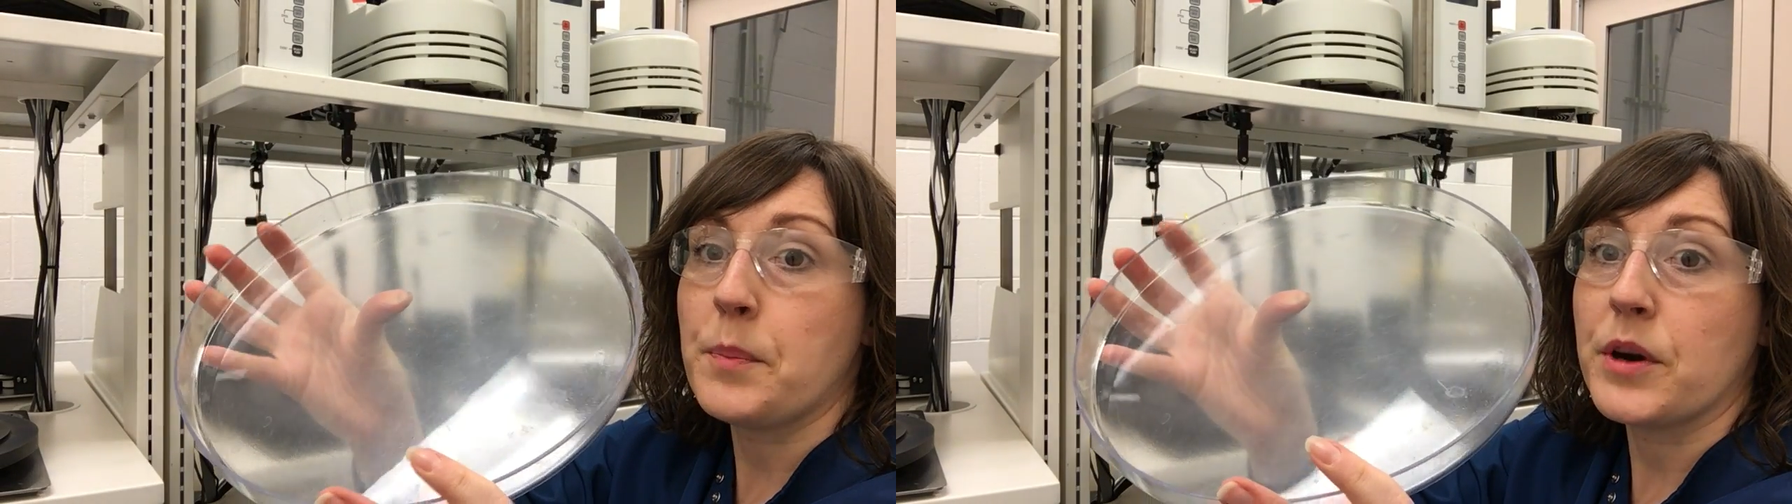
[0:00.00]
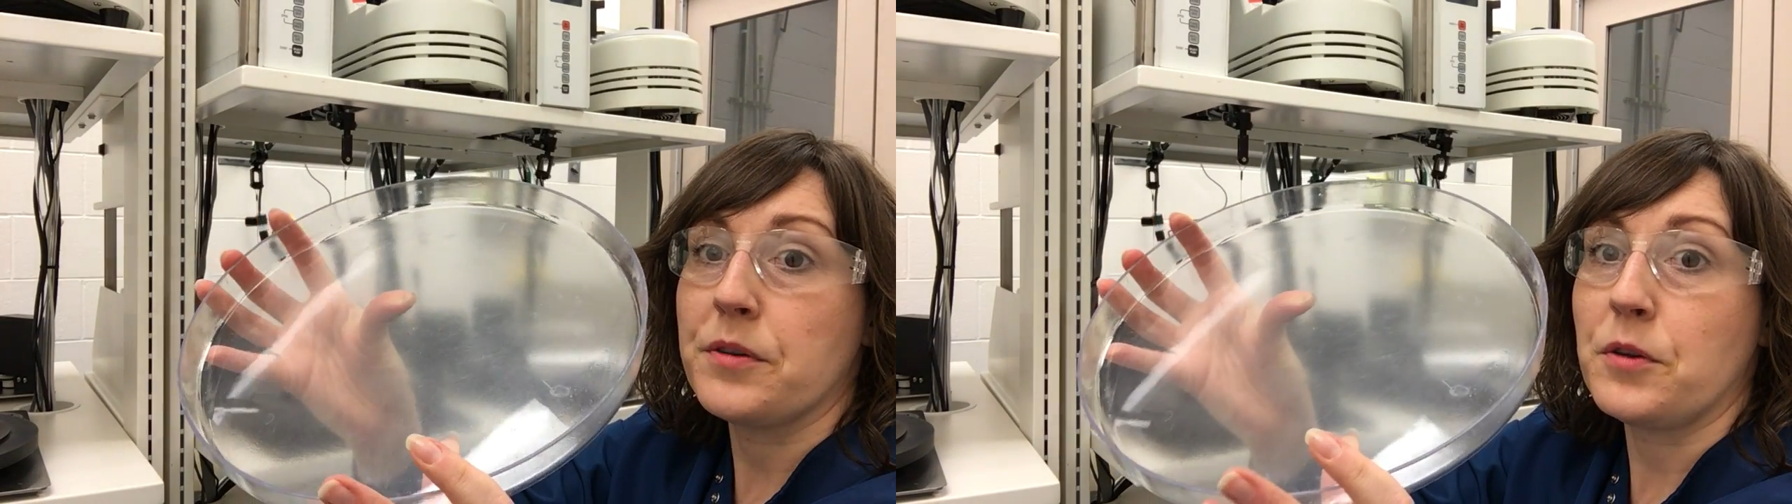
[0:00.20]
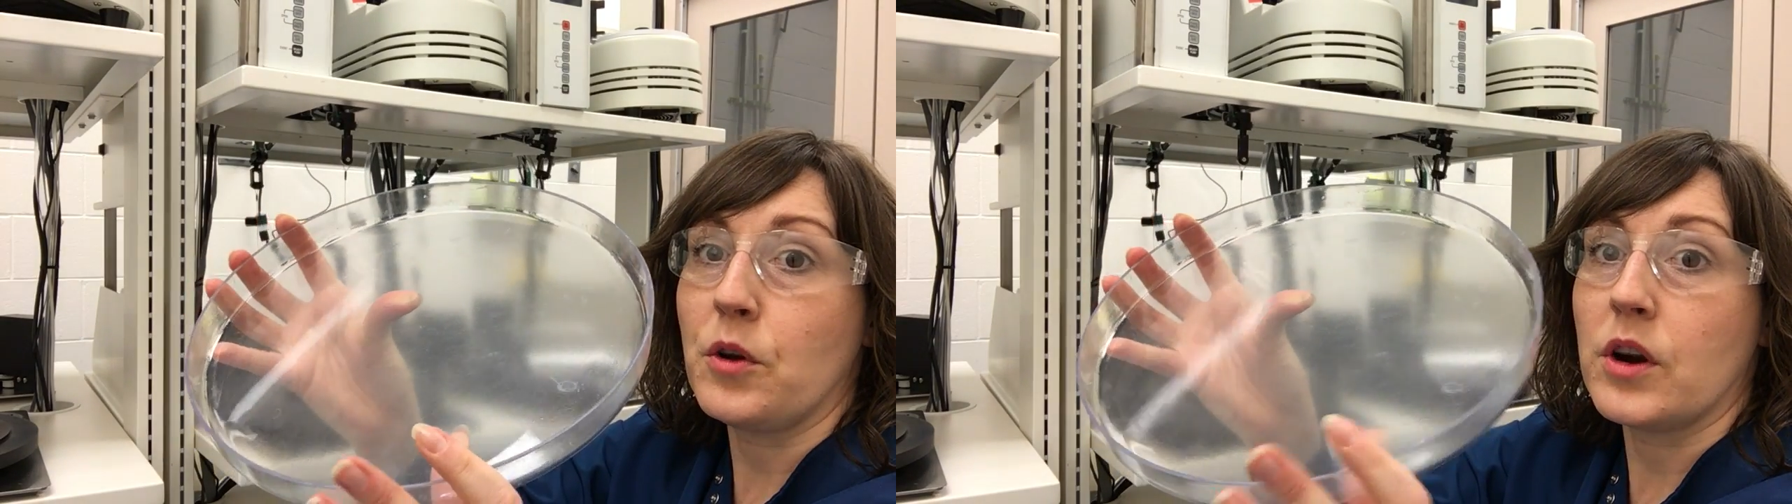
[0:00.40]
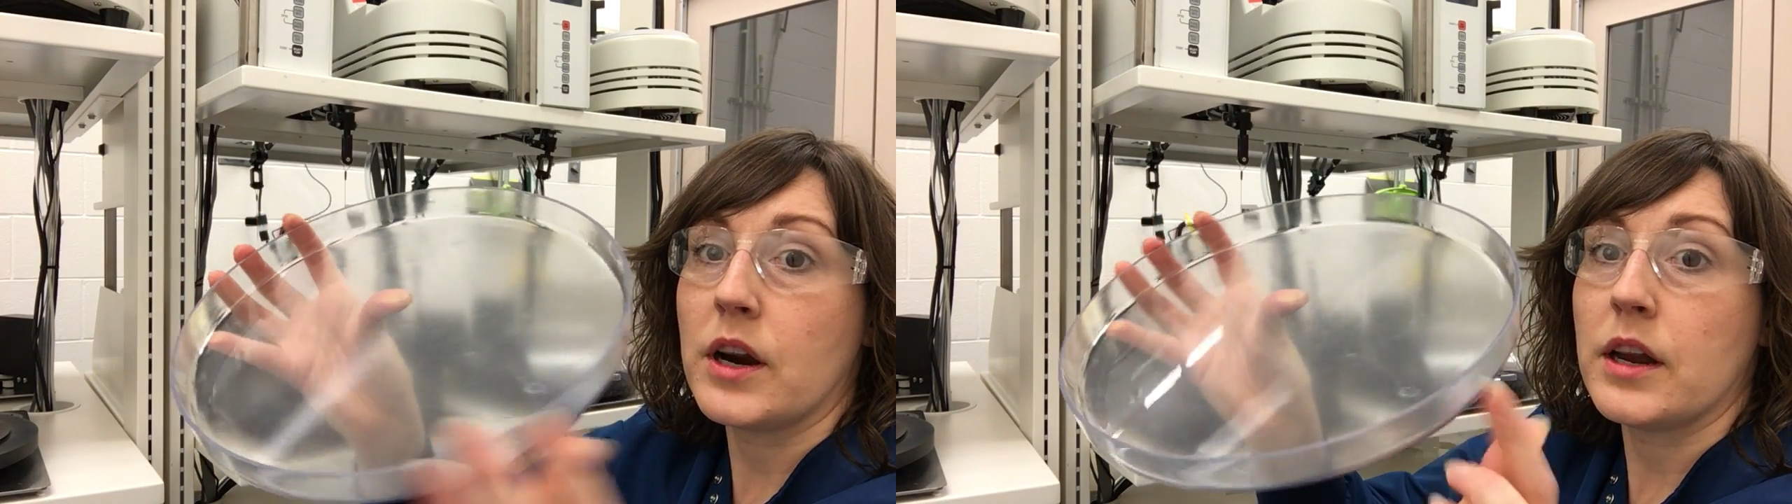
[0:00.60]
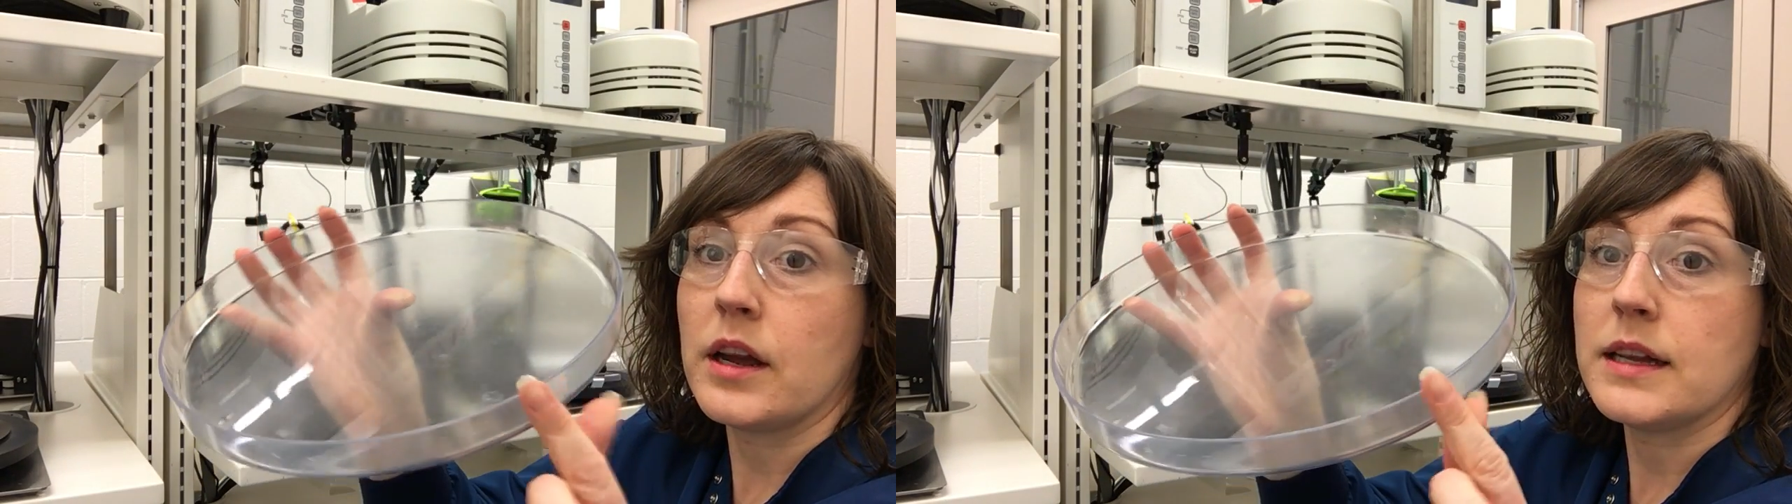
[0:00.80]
upper floor,